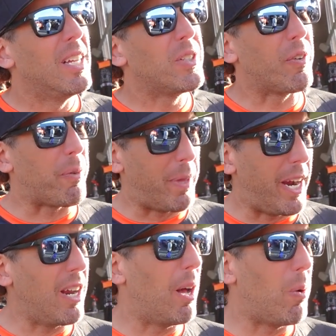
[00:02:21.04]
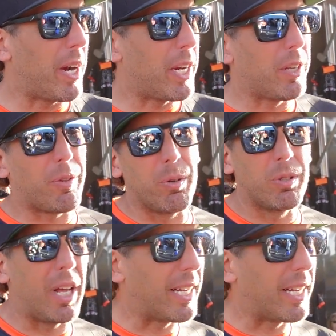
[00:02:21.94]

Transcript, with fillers: So from there, I'll walk you through. Yeah.